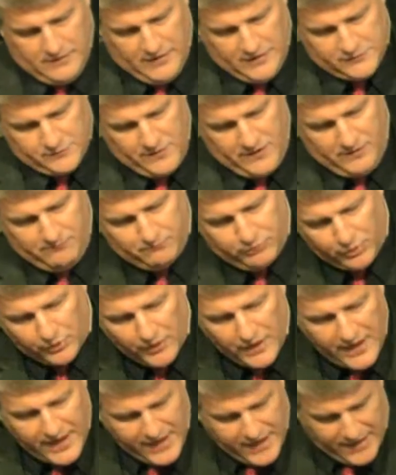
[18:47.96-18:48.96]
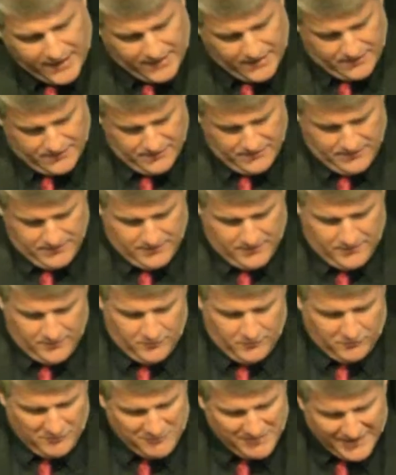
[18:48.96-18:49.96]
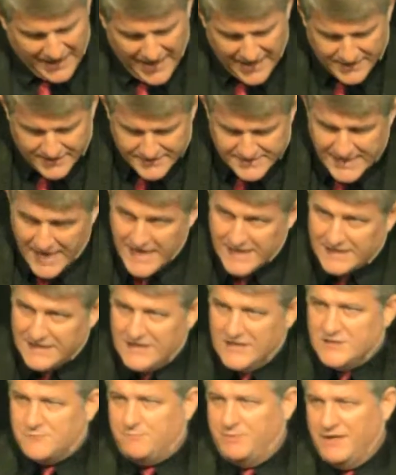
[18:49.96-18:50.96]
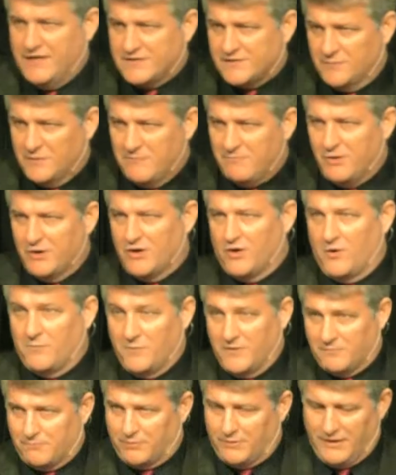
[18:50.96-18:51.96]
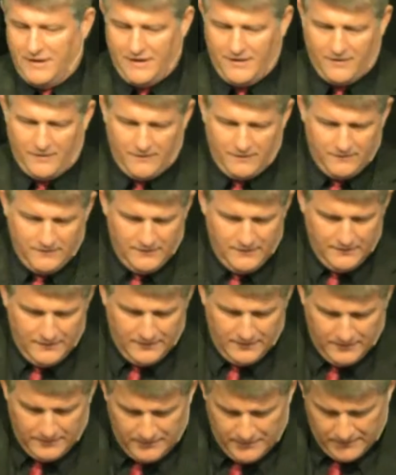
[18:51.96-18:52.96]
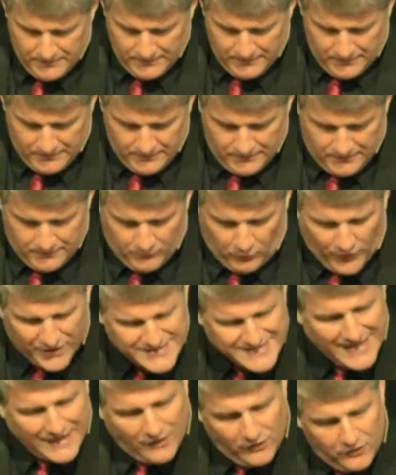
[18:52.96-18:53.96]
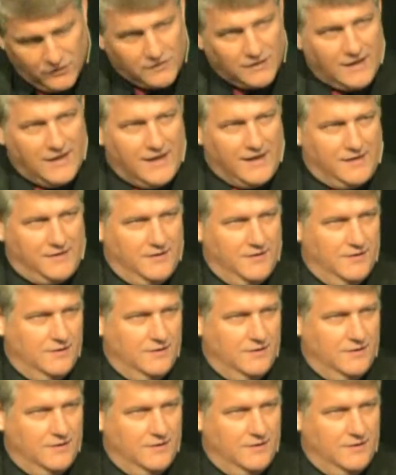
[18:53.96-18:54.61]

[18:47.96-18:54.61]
As we pray, we began to take each piece and we put it on with prayer. What does that look like?